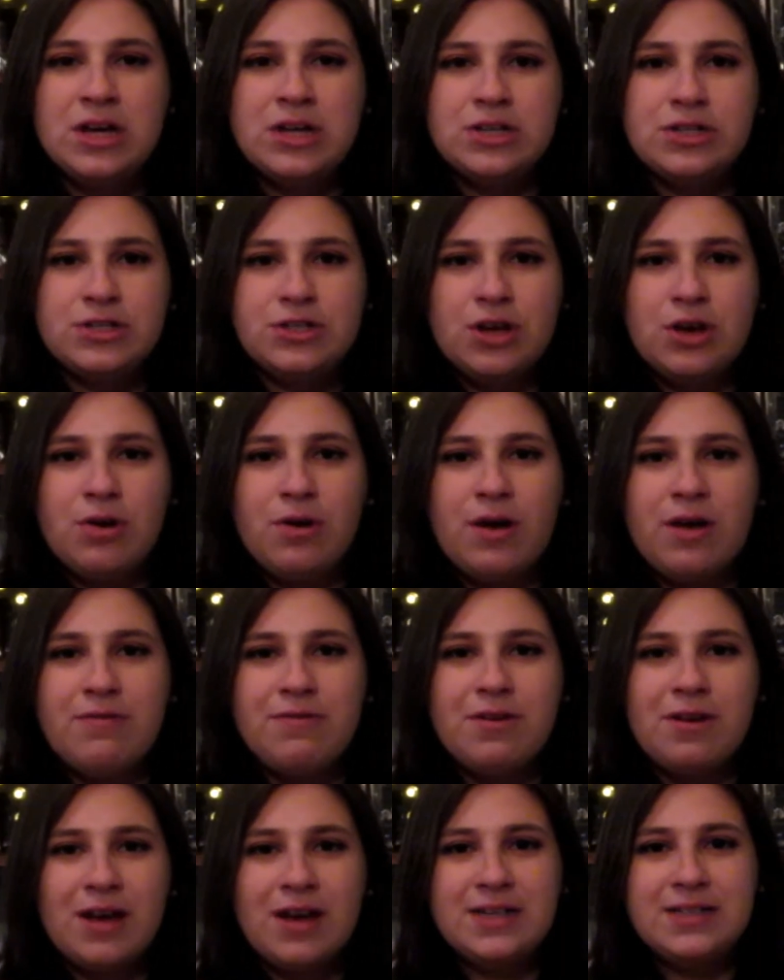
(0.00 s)
So if
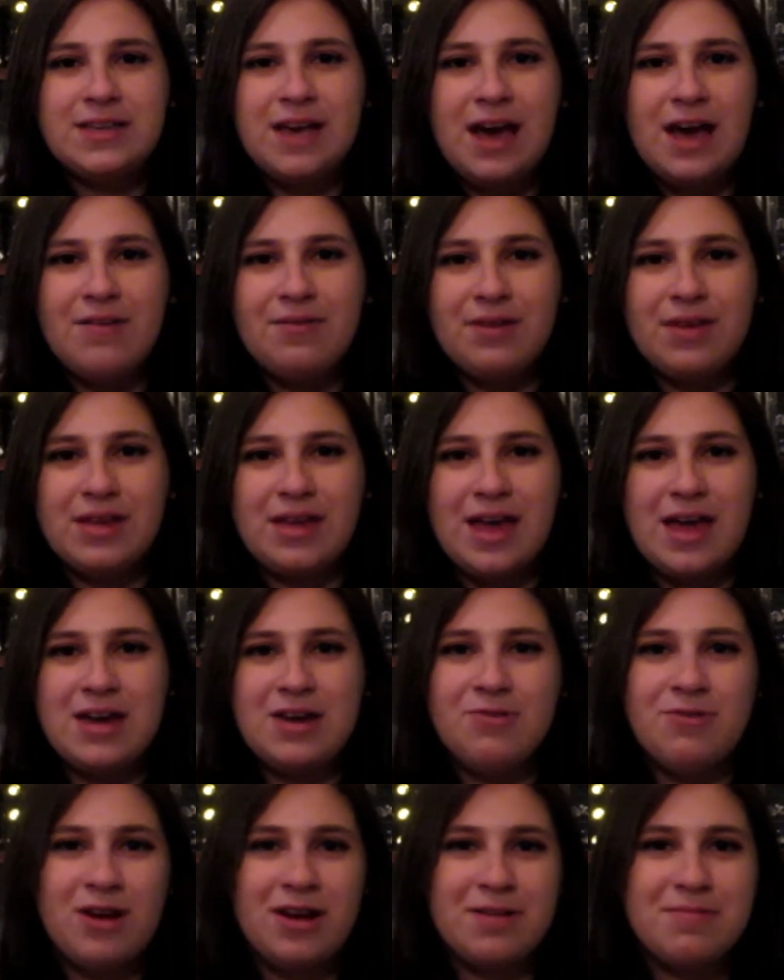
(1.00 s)
you guys have like
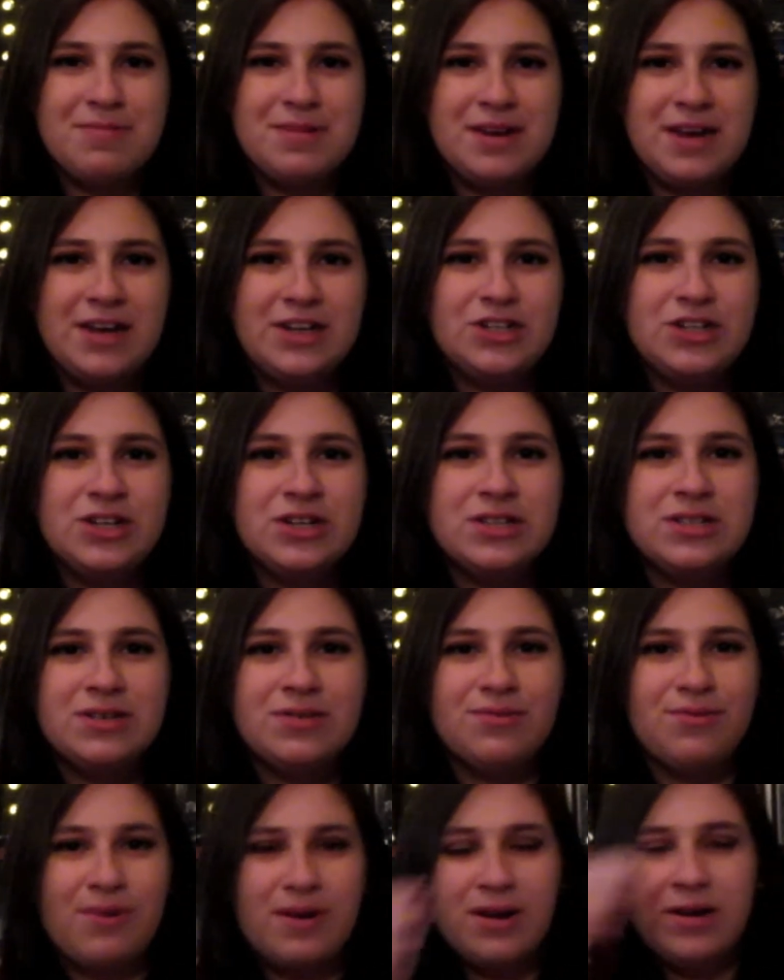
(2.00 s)
any recommendations
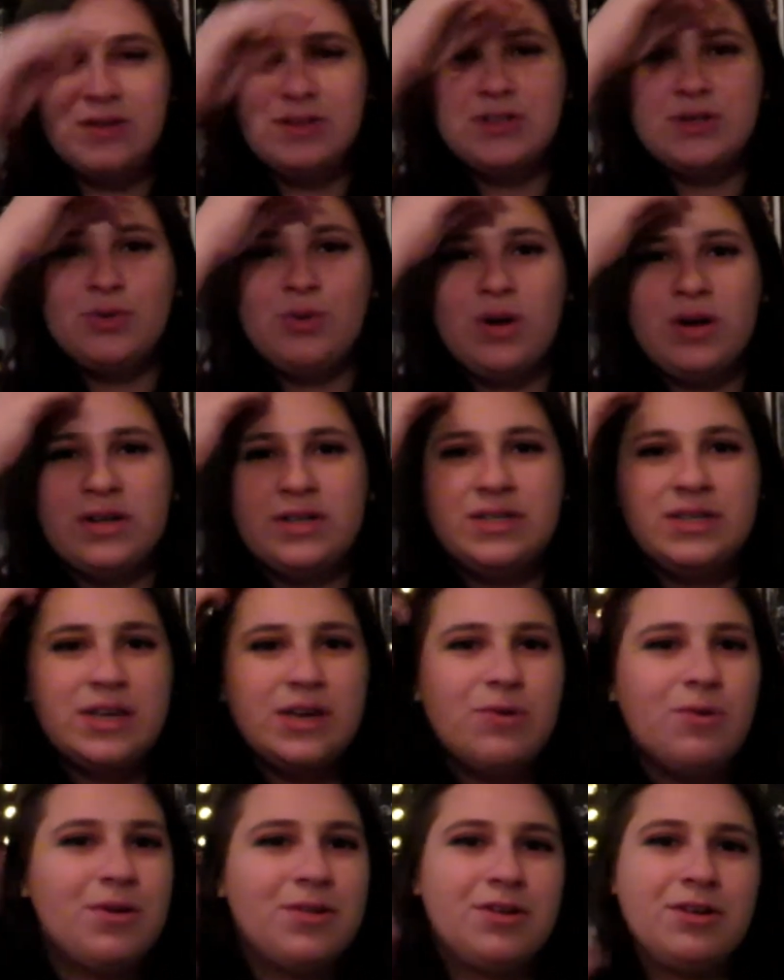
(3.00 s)
of what else you want to
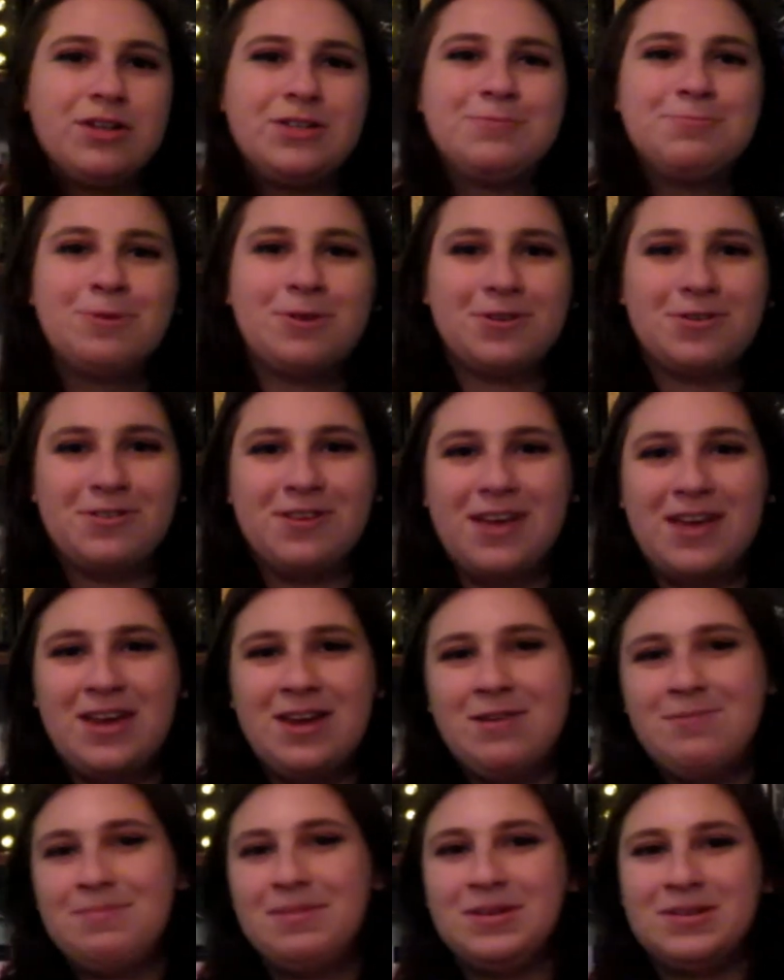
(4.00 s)
see, whether it's book
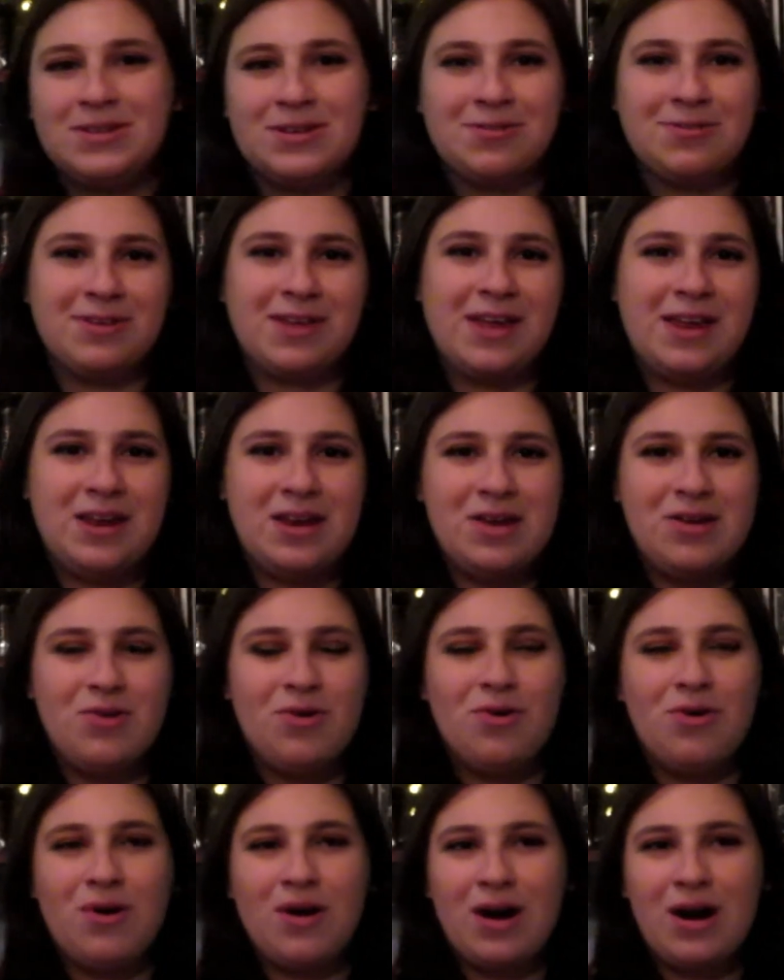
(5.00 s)
related, music related,
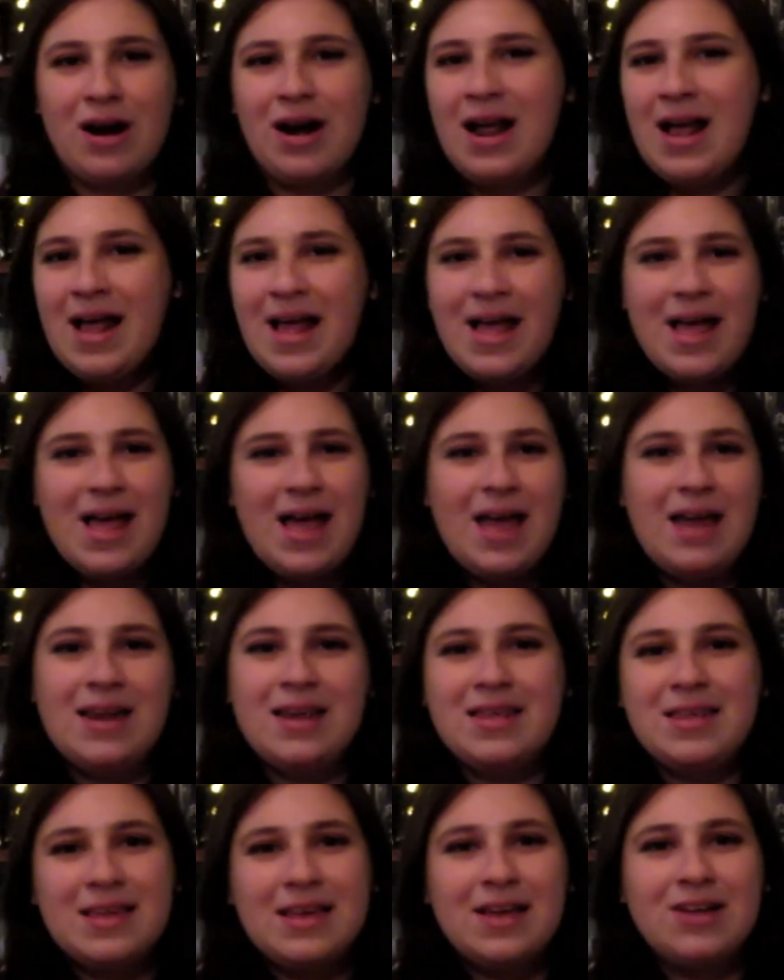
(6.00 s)
or
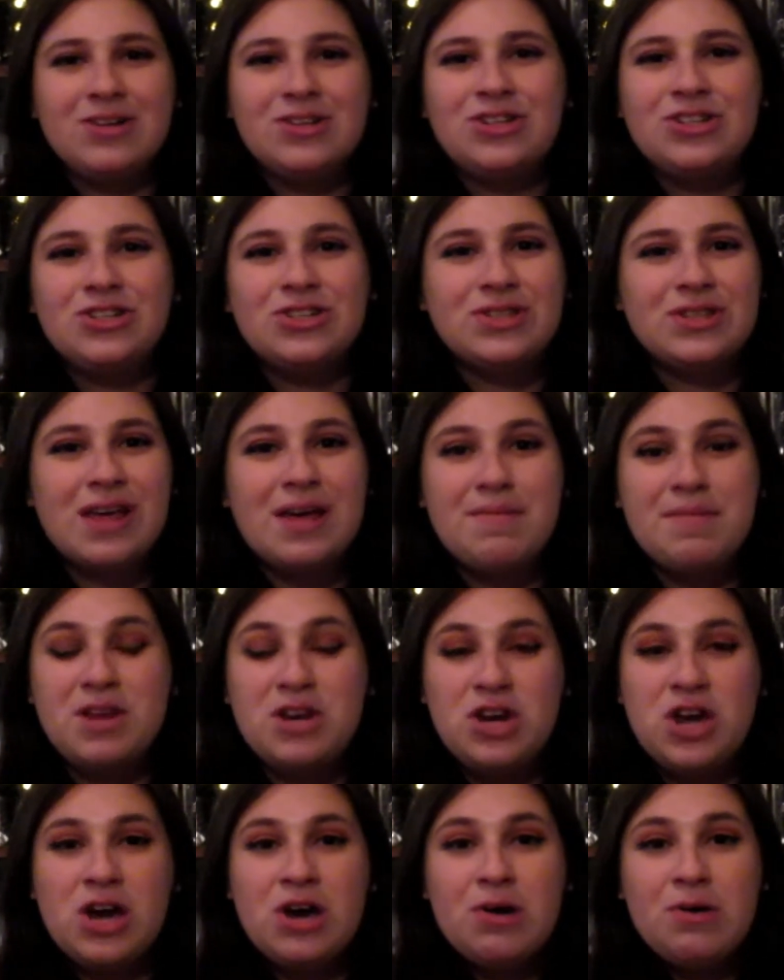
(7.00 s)
anything else, just let me
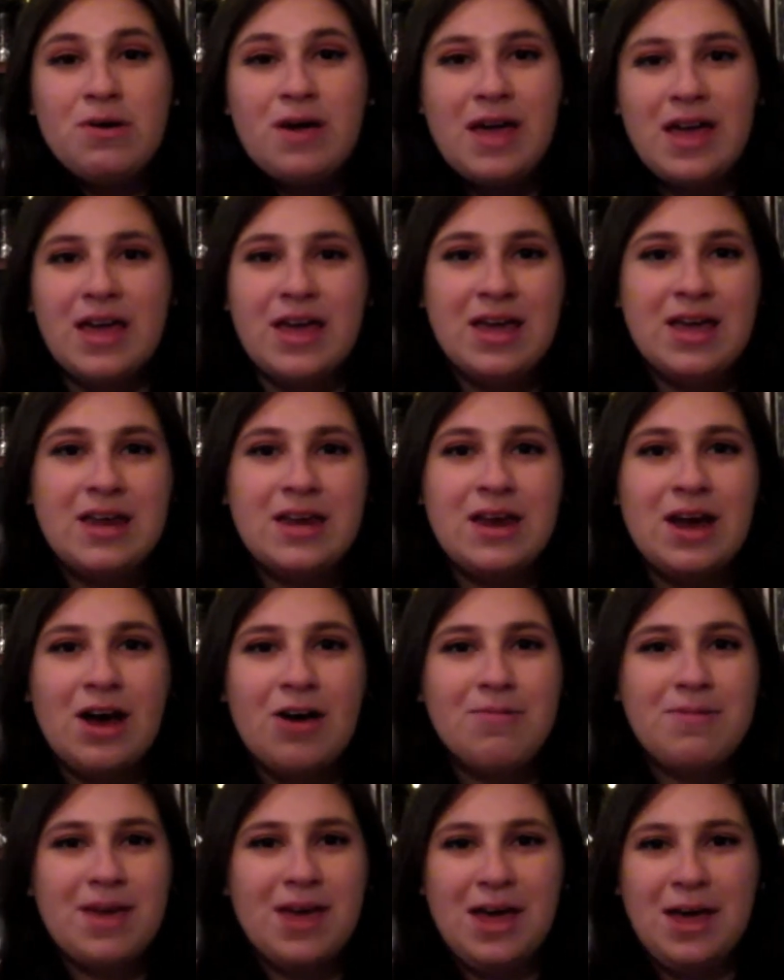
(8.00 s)
know and
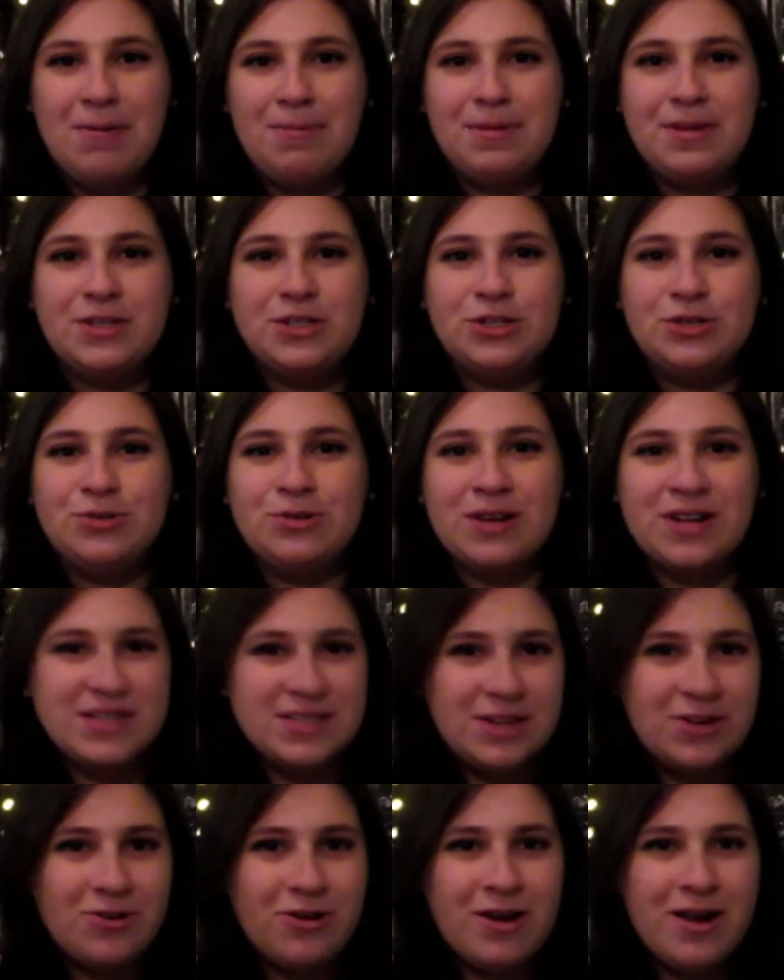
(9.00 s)
I'll be happy to
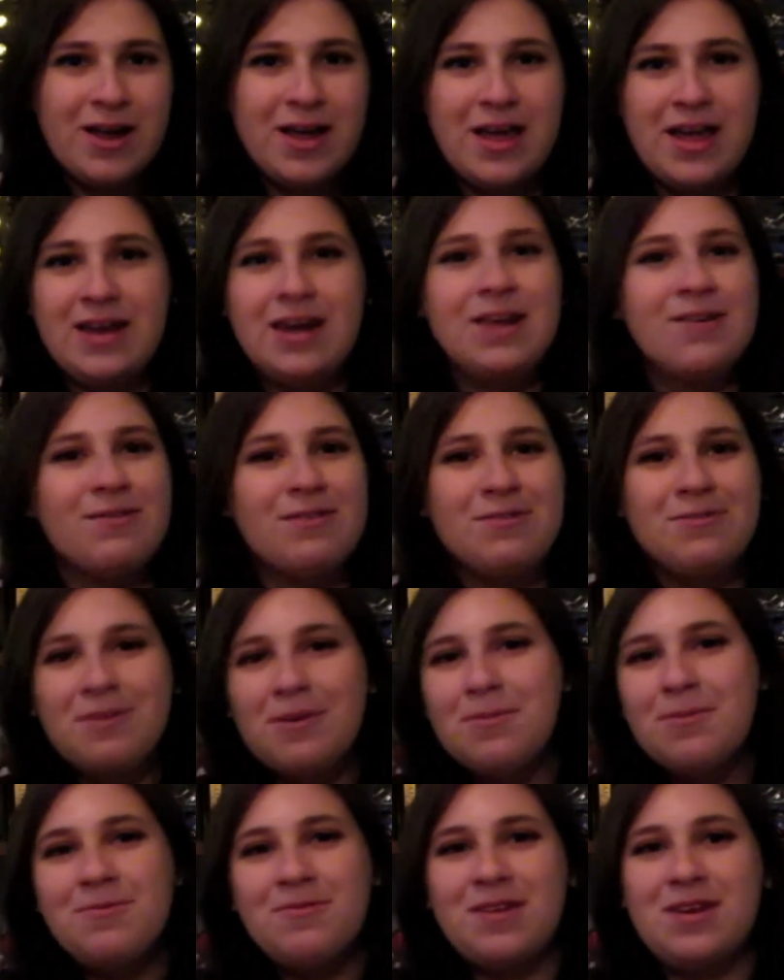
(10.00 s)
consider it and even
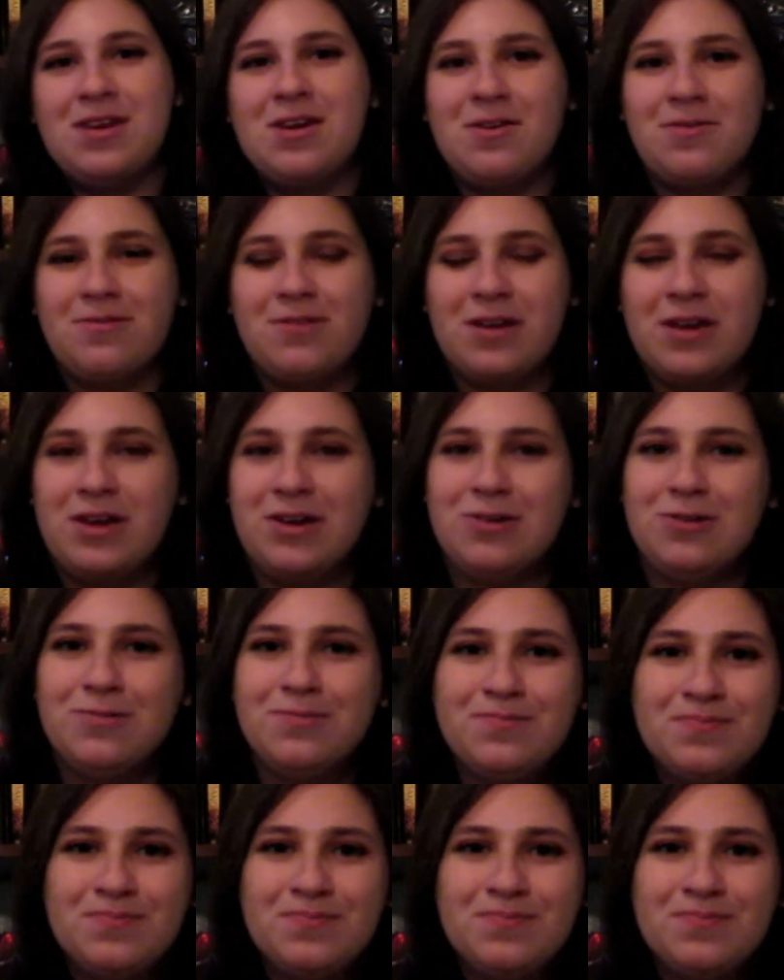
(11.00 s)
film a video for you.